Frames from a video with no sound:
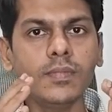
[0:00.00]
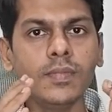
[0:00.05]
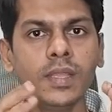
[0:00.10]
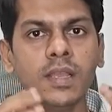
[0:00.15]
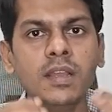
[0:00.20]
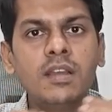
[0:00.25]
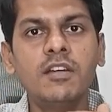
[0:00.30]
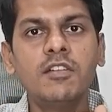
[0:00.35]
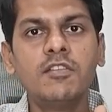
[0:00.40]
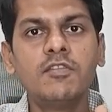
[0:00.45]

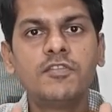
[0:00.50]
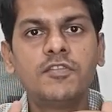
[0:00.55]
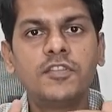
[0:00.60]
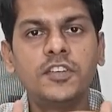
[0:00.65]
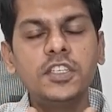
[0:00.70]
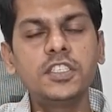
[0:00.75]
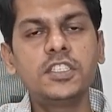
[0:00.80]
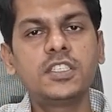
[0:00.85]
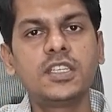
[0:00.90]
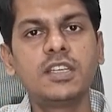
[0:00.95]
First
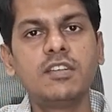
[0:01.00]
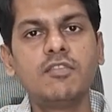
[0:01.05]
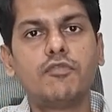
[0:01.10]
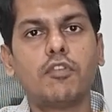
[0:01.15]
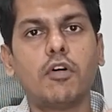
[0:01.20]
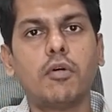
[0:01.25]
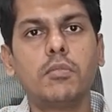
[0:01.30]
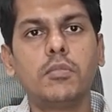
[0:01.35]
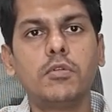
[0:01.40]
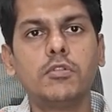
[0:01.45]
and
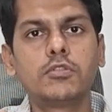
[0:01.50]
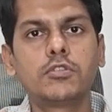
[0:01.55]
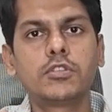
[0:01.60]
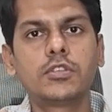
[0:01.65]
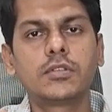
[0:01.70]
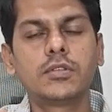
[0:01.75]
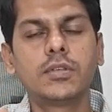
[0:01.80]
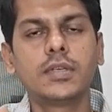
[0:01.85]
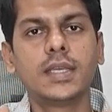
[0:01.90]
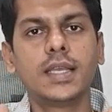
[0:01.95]
foremost,
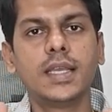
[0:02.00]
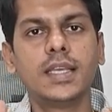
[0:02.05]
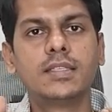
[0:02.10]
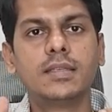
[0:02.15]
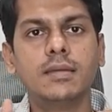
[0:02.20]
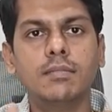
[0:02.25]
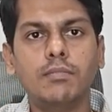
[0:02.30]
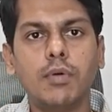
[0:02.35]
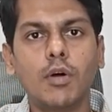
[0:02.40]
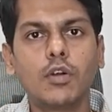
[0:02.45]
it's
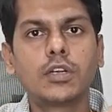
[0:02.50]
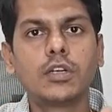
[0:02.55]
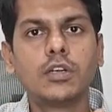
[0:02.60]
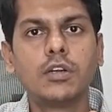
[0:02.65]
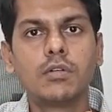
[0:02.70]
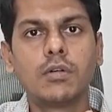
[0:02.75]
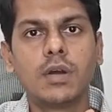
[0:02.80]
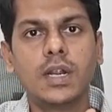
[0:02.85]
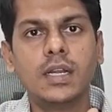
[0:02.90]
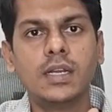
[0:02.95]
important to
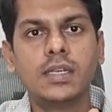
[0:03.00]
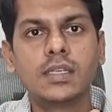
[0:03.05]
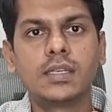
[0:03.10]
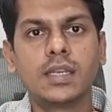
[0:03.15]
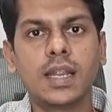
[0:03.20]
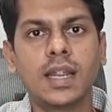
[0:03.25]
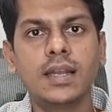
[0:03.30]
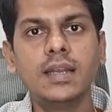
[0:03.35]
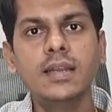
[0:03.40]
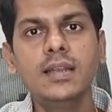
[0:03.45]

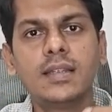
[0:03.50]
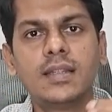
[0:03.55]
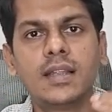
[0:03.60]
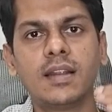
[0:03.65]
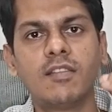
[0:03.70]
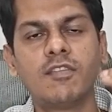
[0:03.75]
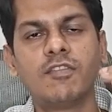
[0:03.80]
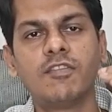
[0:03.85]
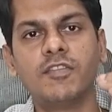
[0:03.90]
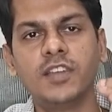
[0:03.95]
understand that
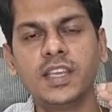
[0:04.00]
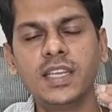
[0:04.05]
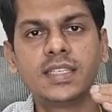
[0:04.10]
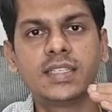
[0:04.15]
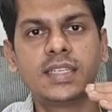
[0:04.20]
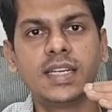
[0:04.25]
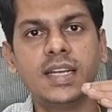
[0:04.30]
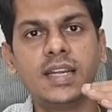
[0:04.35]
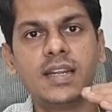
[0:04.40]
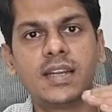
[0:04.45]
fixed
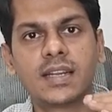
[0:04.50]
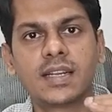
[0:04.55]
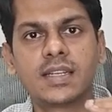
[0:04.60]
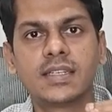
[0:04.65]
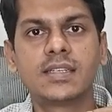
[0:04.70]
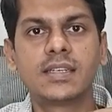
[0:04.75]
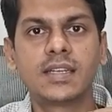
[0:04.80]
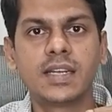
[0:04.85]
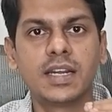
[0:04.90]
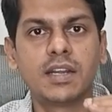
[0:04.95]
interest rate
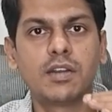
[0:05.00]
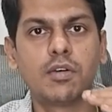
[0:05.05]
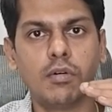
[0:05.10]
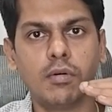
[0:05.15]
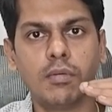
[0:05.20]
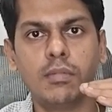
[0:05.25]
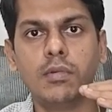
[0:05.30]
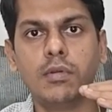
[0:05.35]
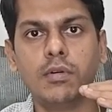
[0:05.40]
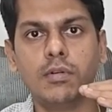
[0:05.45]
home
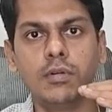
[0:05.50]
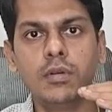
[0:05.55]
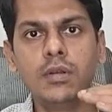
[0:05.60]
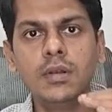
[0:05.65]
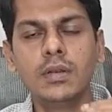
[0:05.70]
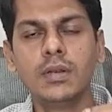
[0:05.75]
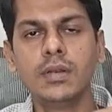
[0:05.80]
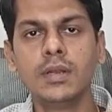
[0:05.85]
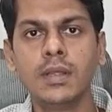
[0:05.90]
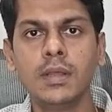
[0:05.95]
loan
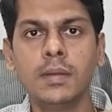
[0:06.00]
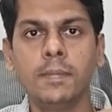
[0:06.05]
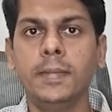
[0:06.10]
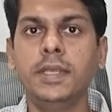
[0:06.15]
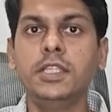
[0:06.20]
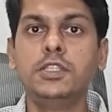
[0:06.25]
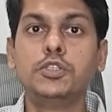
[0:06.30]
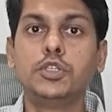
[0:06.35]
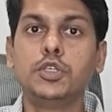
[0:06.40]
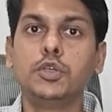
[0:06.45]
means
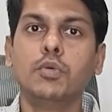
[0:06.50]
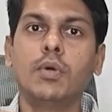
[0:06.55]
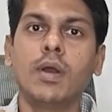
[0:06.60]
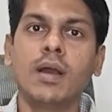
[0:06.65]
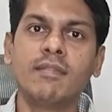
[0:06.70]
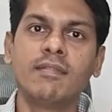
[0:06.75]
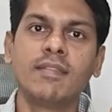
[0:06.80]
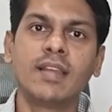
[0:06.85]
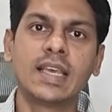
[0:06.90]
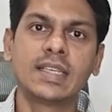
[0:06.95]
you have
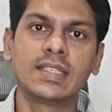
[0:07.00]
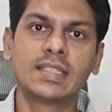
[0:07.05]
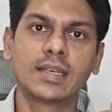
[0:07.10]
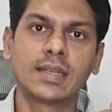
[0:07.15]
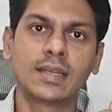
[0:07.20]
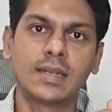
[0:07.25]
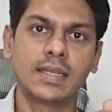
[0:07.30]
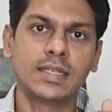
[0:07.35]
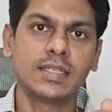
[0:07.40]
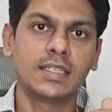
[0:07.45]
lesser
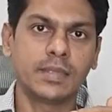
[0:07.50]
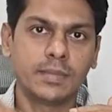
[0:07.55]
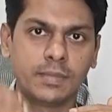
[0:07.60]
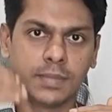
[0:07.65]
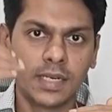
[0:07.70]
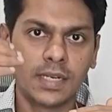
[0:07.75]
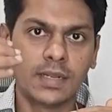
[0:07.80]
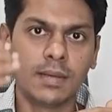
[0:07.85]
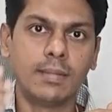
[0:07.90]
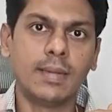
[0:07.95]
risk, but the
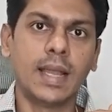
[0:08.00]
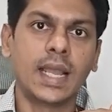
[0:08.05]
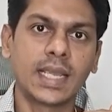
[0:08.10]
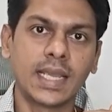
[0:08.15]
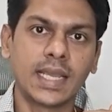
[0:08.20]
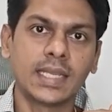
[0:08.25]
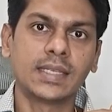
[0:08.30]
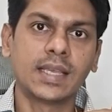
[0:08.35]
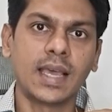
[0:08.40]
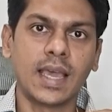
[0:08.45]
bank has
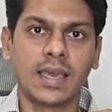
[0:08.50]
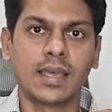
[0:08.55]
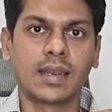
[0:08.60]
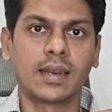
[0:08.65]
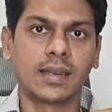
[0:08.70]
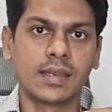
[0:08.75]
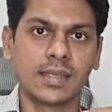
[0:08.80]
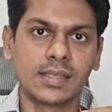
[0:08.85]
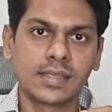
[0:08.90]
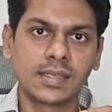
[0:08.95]
higher risk.
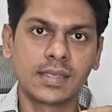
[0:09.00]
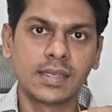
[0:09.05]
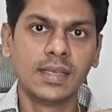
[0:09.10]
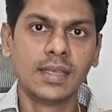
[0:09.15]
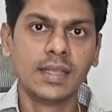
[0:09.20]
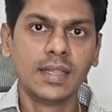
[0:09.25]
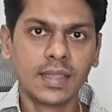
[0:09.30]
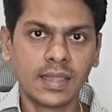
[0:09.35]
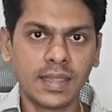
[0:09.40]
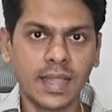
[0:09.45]

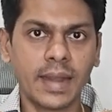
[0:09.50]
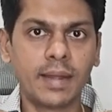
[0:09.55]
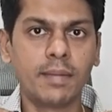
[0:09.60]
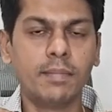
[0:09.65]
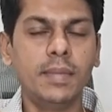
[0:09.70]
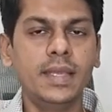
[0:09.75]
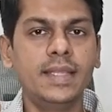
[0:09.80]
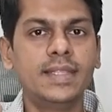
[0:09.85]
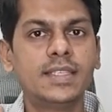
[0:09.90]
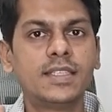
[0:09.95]
That
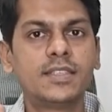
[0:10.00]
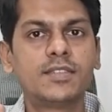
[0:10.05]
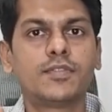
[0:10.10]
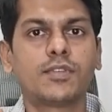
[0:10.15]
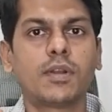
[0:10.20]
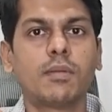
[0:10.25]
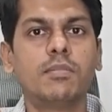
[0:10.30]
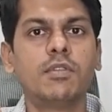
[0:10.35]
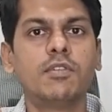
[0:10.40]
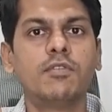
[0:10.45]
means from the
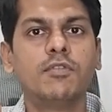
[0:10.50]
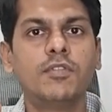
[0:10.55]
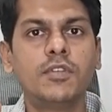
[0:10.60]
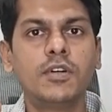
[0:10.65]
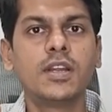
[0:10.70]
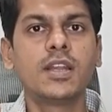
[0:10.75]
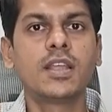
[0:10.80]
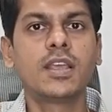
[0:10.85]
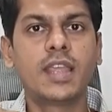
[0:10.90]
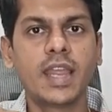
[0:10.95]
word
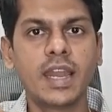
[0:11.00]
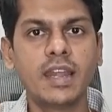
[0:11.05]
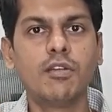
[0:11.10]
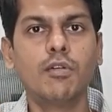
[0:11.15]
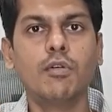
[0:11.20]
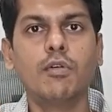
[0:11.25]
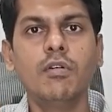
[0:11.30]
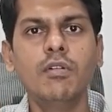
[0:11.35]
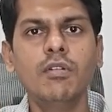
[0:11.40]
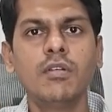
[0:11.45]
get-go,
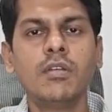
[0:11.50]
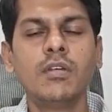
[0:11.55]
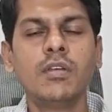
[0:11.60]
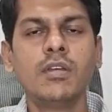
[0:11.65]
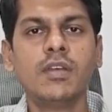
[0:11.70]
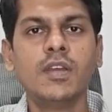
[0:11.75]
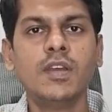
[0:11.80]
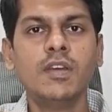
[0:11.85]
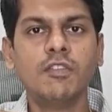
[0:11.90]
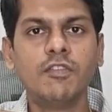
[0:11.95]

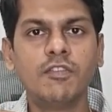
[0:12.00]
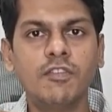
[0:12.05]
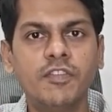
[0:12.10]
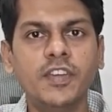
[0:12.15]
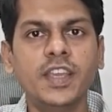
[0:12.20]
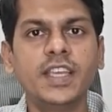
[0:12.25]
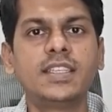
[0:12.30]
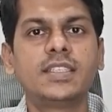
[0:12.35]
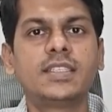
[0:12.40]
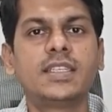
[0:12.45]
fixed
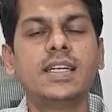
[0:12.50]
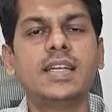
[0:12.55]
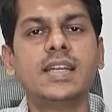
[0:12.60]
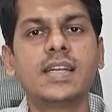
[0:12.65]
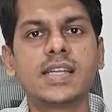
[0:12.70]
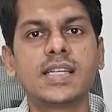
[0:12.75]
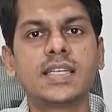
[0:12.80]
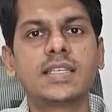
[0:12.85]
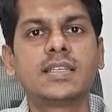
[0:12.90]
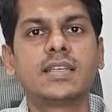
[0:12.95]
interest
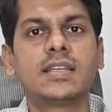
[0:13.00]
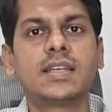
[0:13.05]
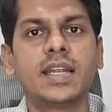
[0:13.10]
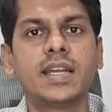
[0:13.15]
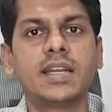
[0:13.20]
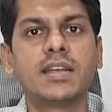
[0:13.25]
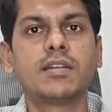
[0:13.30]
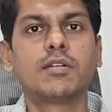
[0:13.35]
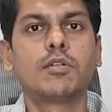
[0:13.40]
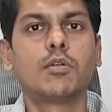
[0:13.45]
rate
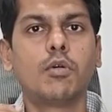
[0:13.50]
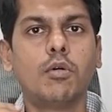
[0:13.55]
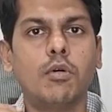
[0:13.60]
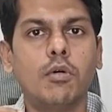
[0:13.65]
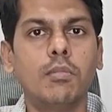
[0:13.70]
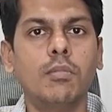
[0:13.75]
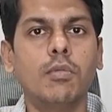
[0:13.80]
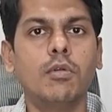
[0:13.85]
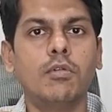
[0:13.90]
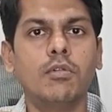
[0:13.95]
home
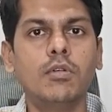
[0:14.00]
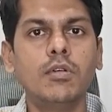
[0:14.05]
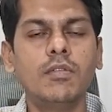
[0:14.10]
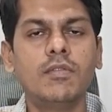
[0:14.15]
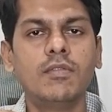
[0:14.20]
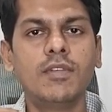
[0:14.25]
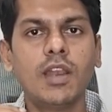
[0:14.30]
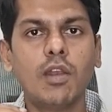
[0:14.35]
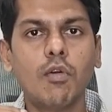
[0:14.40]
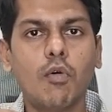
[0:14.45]
loan will
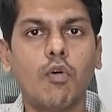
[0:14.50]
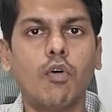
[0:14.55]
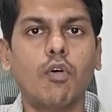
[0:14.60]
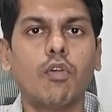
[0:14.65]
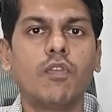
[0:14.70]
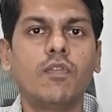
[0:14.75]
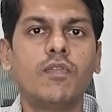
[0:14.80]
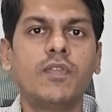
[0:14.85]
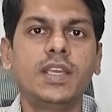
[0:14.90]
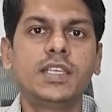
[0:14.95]

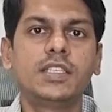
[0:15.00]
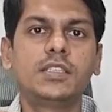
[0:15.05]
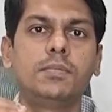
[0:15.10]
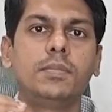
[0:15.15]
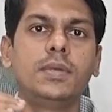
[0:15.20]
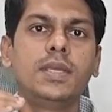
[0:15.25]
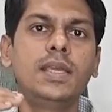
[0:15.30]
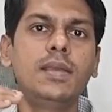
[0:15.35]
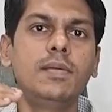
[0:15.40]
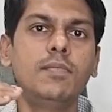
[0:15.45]
always be
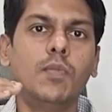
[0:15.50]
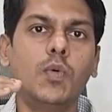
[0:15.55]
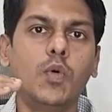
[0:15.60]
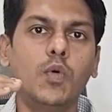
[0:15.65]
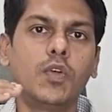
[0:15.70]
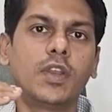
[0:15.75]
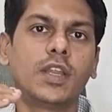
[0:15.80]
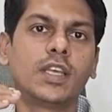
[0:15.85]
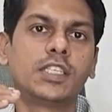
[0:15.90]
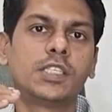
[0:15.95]
more
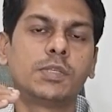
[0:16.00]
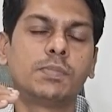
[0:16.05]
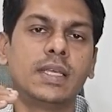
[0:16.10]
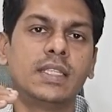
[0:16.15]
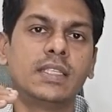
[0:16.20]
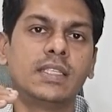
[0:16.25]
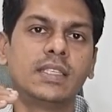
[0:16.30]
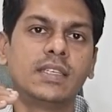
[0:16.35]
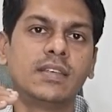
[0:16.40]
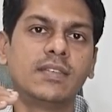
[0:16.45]
expensive
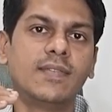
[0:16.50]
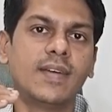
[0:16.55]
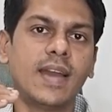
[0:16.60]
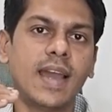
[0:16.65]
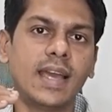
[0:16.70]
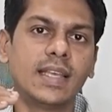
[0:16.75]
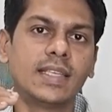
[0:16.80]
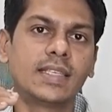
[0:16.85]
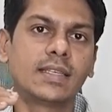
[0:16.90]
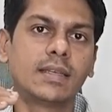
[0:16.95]
as
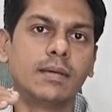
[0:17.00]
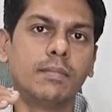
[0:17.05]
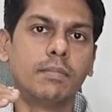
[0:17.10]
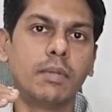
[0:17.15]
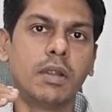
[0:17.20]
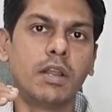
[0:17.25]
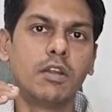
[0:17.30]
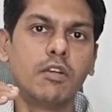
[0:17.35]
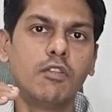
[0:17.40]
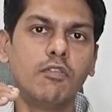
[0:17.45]
compared to
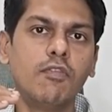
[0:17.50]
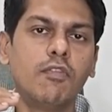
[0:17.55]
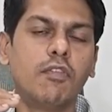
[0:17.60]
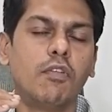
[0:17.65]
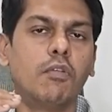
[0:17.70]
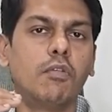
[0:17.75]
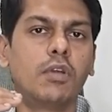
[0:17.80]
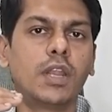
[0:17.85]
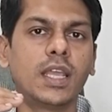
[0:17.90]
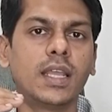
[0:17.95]
floating
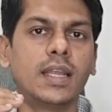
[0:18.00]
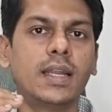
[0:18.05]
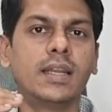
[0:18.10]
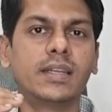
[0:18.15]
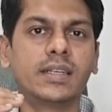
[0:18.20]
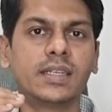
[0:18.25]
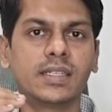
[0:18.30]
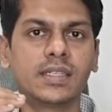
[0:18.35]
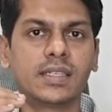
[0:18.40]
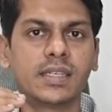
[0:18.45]
interest
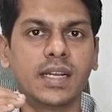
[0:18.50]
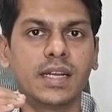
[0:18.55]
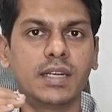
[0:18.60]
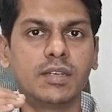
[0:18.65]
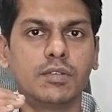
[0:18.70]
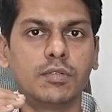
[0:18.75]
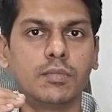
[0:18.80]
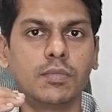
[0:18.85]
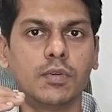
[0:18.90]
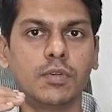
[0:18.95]
rate home loan.
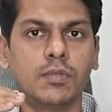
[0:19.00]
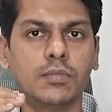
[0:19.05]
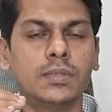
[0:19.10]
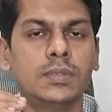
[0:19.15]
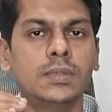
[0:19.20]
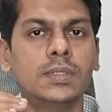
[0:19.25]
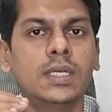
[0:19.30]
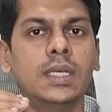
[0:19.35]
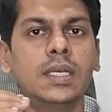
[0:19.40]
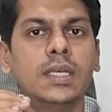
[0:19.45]

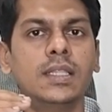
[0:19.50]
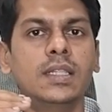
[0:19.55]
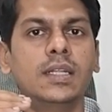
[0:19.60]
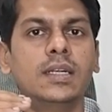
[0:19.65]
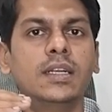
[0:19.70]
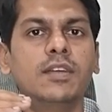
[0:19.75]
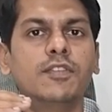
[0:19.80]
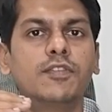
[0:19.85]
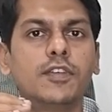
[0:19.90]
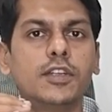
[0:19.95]
The
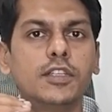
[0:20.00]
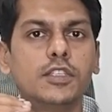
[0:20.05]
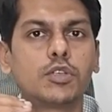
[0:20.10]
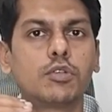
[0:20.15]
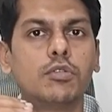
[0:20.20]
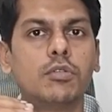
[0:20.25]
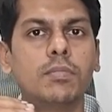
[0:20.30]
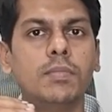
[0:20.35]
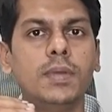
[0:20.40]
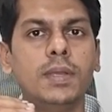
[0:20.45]
difference could be
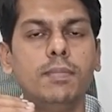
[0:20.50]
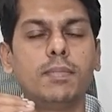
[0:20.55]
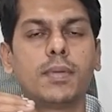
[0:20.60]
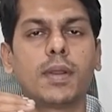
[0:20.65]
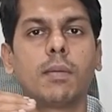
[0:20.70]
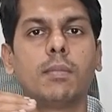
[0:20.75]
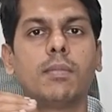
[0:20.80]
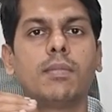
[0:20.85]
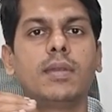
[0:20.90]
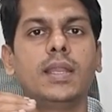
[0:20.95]

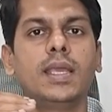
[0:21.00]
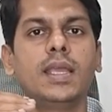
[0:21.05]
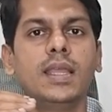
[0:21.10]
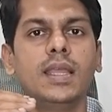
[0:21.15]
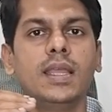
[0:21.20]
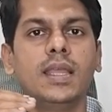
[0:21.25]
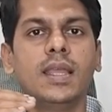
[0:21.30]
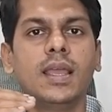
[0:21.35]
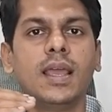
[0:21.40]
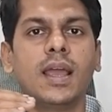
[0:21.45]
probably
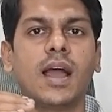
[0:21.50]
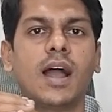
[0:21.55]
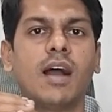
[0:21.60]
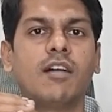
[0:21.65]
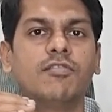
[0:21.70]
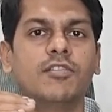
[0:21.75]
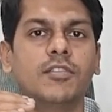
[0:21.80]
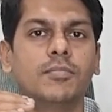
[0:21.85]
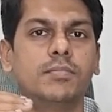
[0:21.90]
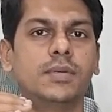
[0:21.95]

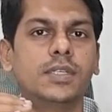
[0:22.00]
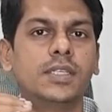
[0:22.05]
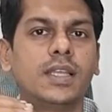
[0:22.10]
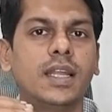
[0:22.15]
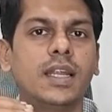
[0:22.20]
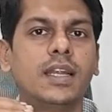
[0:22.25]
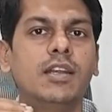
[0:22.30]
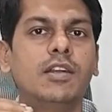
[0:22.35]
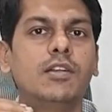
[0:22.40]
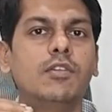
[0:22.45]
0.5% to
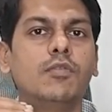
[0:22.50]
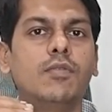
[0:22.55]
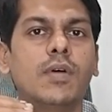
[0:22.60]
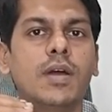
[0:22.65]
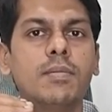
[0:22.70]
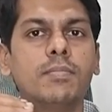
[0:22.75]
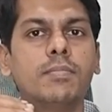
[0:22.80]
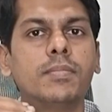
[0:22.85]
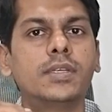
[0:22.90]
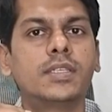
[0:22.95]

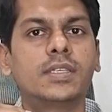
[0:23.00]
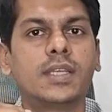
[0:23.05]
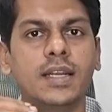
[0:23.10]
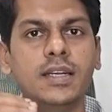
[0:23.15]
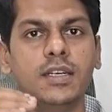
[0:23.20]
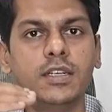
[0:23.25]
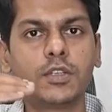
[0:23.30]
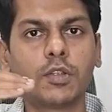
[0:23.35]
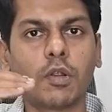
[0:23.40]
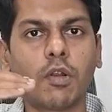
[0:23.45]
1% sort
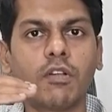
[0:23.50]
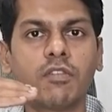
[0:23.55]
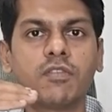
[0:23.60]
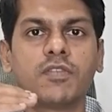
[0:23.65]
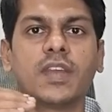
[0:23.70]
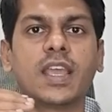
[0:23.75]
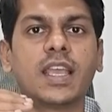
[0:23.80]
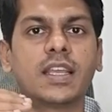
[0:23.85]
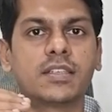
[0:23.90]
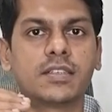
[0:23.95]
of
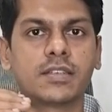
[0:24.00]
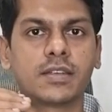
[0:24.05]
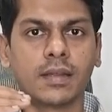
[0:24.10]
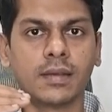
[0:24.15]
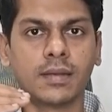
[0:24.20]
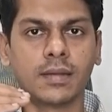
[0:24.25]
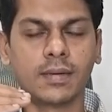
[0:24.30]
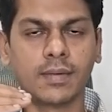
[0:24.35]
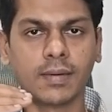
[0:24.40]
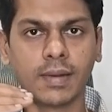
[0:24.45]
extra,
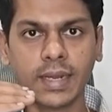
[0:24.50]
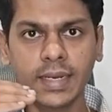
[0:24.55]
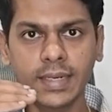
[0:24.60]
right?